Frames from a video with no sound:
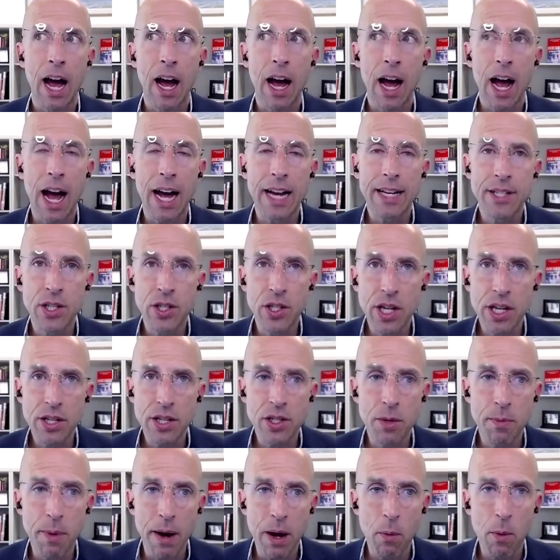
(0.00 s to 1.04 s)
I suggest
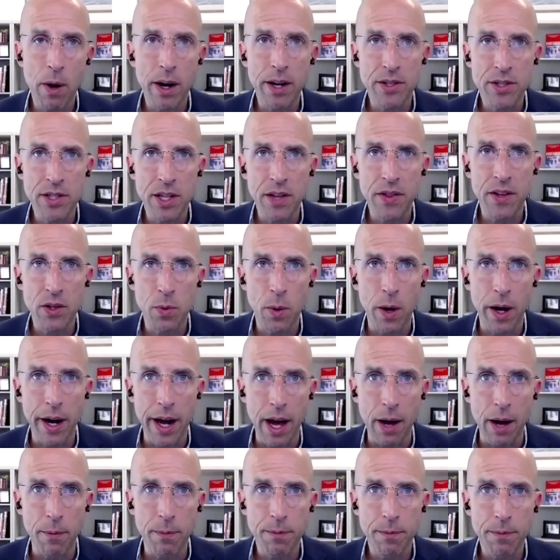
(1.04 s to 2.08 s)
you might want to sit this one
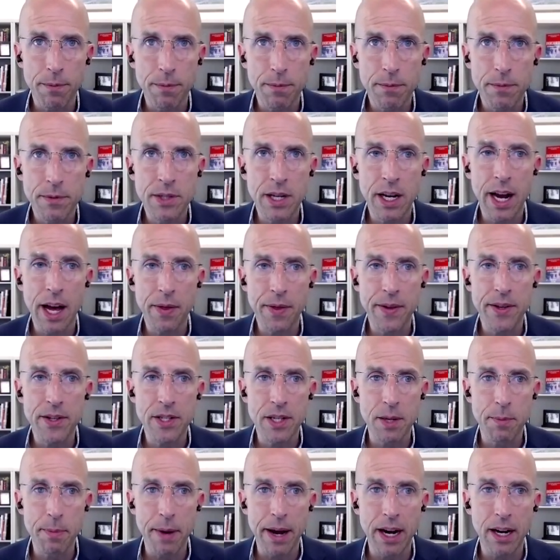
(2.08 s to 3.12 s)
out. Sit out this
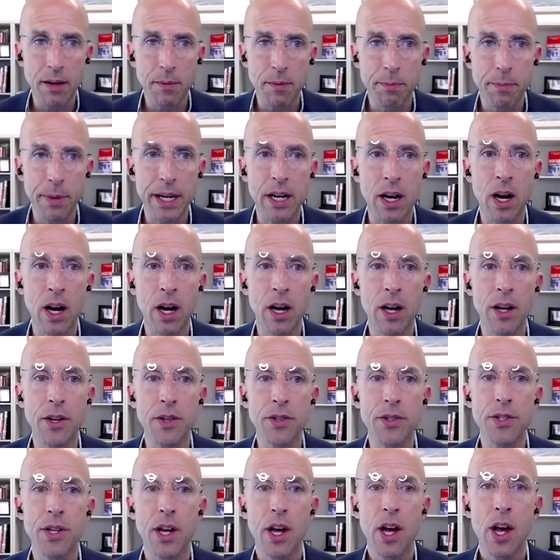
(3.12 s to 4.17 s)
debate,
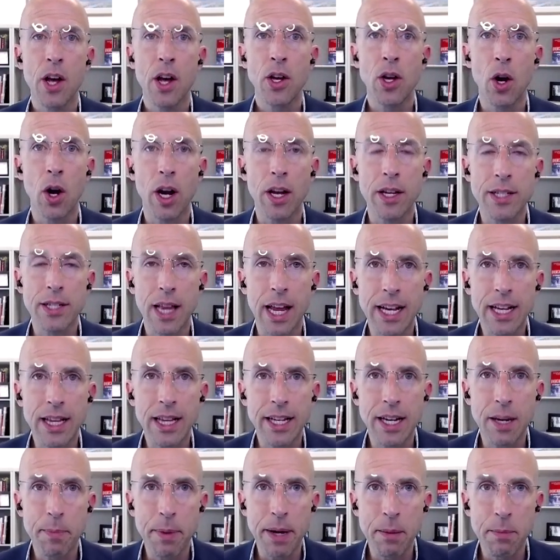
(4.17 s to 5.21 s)
because you're as likely
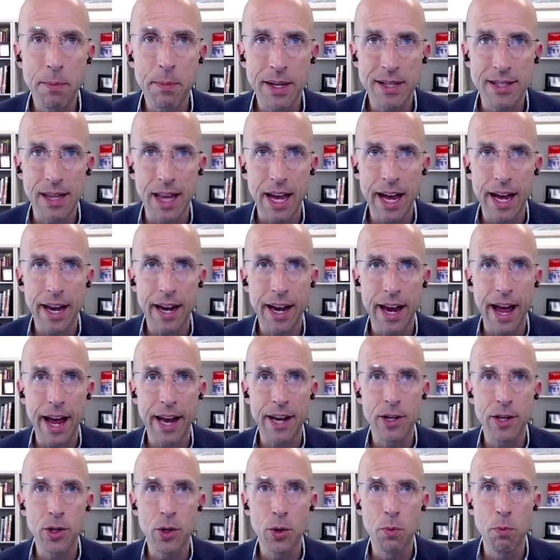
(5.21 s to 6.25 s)
to be misled
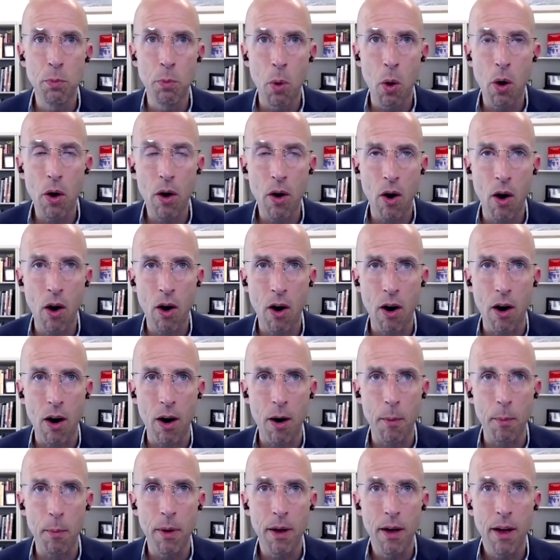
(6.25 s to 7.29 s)
and do more
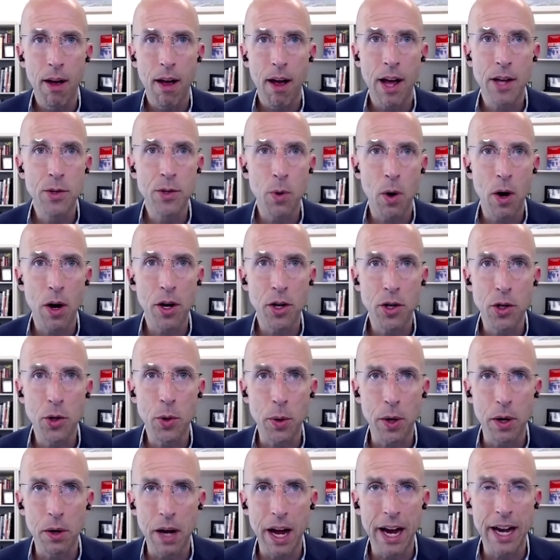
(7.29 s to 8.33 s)
harm as you are to
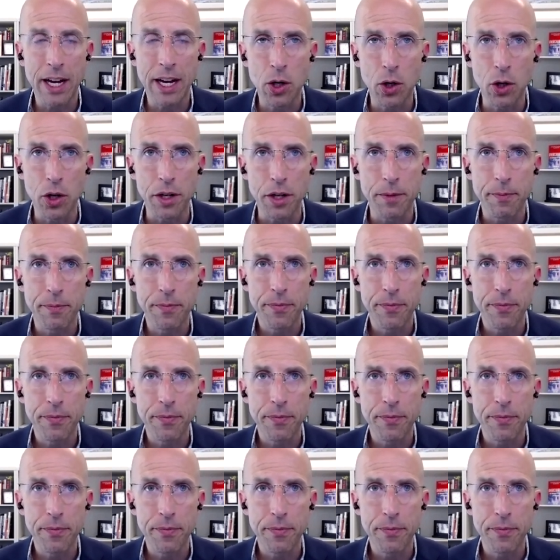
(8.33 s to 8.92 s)
do any good.